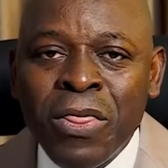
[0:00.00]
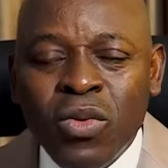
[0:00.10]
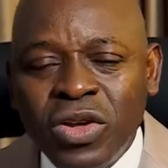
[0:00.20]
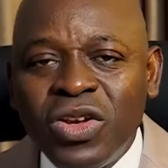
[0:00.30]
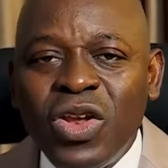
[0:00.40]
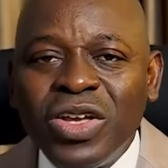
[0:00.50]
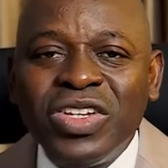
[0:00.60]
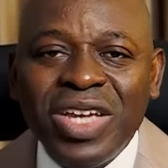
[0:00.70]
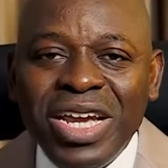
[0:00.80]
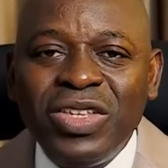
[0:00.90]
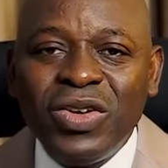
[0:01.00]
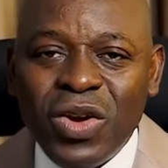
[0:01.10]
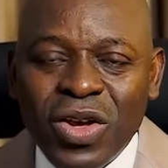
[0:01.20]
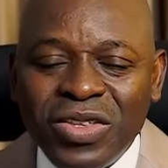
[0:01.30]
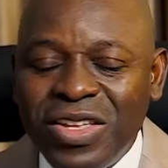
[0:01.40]
What's the Lord saying
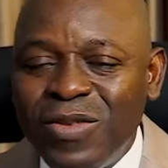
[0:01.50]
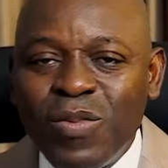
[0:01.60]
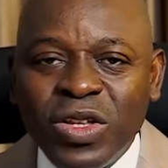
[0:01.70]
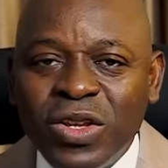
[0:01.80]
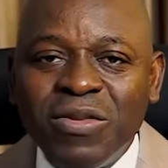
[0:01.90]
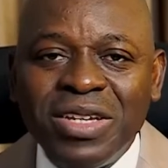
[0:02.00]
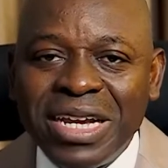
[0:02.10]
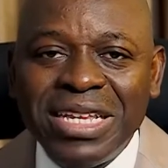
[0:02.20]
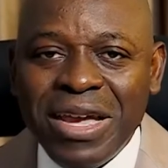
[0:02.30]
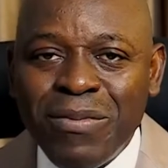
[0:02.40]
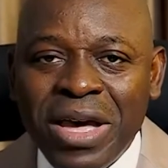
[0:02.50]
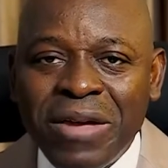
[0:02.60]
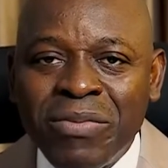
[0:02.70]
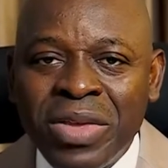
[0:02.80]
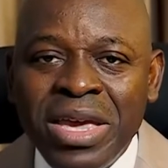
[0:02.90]
to us this month of September?
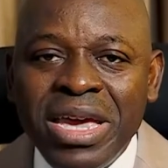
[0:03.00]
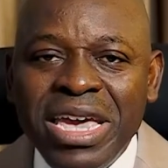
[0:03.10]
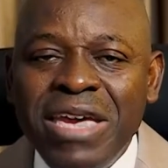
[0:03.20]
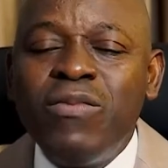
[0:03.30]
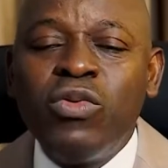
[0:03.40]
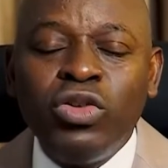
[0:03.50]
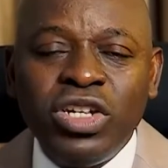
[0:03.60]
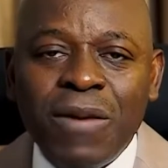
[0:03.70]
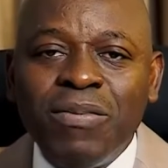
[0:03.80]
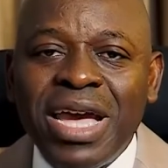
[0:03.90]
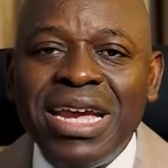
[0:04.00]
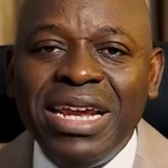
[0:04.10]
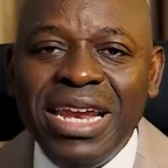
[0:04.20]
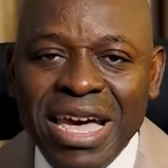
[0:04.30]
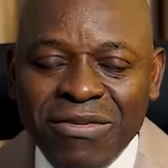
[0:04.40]
Hebrew chapter
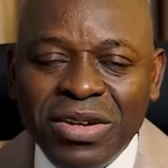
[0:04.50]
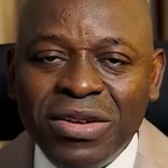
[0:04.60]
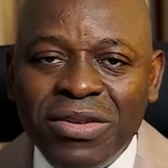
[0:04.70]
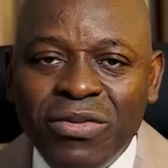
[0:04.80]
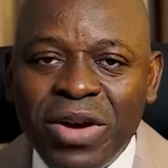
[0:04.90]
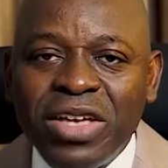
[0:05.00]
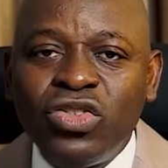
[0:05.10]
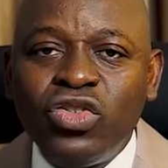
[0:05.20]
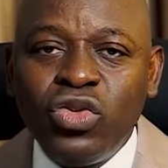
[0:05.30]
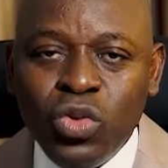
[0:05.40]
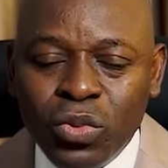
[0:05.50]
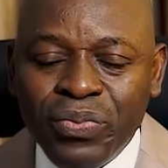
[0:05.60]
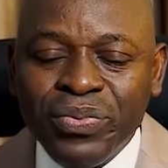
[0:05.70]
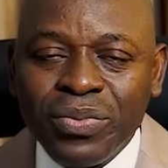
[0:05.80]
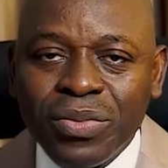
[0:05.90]
11, verse 2
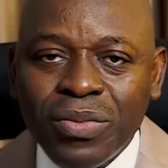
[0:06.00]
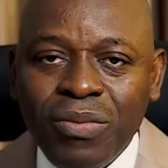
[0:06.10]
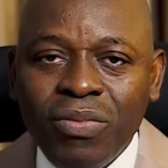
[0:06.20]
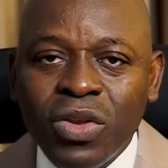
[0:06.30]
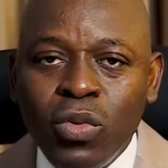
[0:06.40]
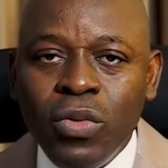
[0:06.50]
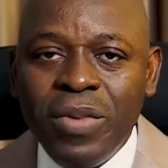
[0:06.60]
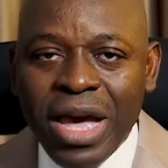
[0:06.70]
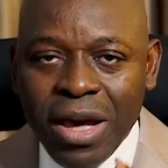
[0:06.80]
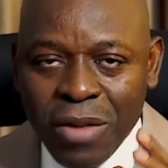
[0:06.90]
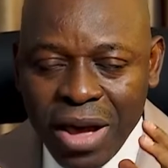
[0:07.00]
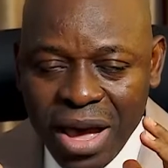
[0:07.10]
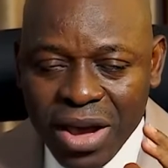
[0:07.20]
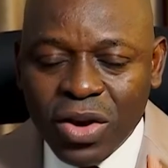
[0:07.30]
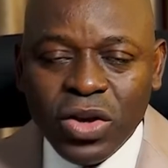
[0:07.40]
will be our
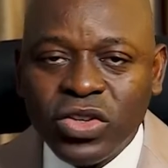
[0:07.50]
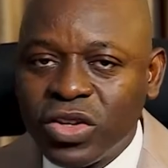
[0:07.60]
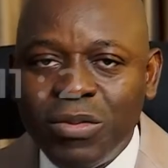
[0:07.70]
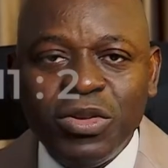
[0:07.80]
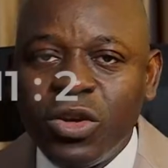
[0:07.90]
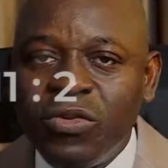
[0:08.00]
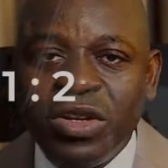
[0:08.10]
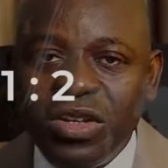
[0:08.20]
anchor scripture for